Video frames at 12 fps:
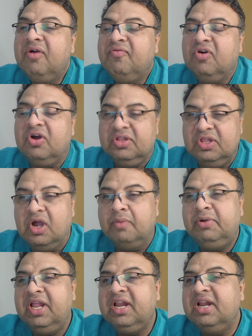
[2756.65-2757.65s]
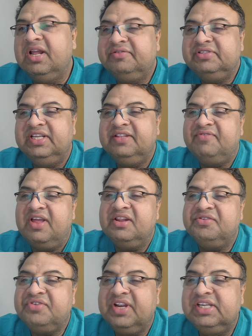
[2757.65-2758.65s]
for the optic nerve sheath
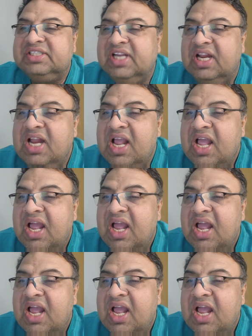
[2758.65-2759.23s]
fenestration